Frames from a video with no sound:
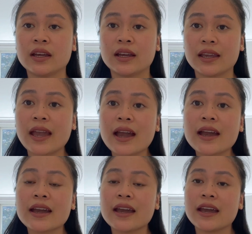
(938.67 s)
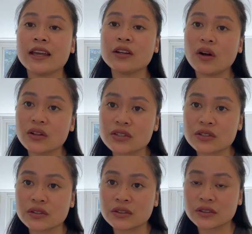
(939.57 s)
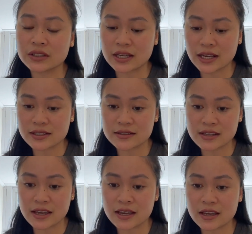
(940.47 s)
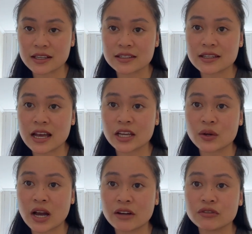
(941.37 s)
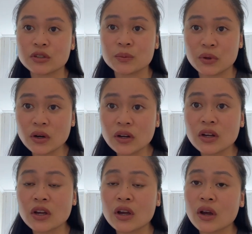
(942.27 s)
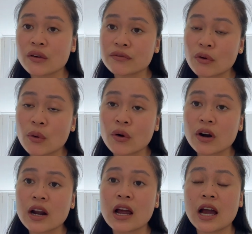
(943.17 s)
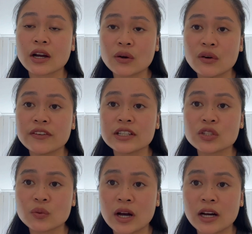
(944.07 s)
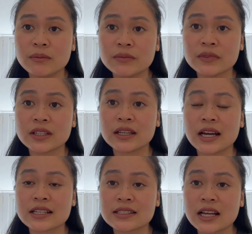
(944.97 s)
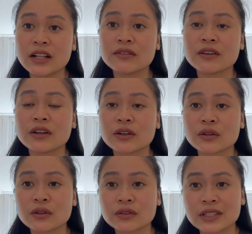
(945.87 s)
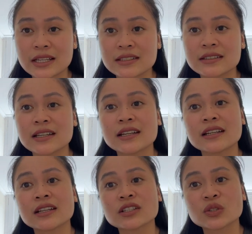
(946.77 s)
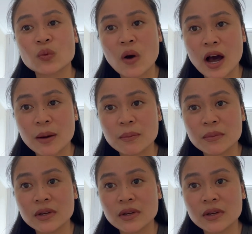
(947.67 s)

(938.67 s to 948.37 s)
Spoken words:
yeah, and also the next thing is that you have to book for a COVID swab, a self testing swab